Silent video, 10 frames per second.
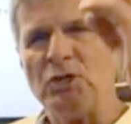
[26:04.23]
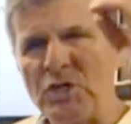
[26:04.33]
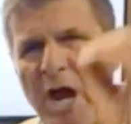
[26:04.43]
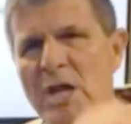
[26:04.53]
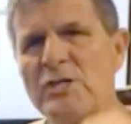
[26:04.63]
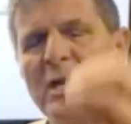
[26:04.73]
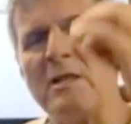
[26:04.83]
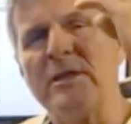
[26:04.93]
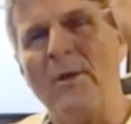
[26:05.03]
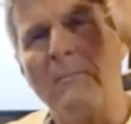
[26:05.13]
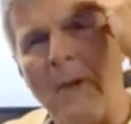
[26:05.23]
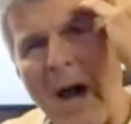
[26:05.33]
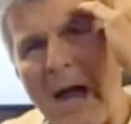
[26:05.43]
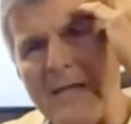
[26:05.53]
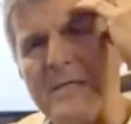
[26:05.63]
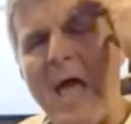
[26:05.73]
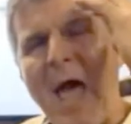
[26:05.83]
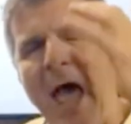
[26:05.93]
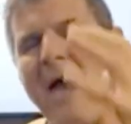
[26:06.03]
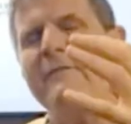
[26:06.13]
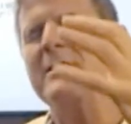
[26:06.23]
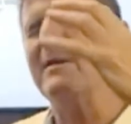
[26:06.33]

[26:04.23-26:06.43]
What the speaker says: changing their minds, having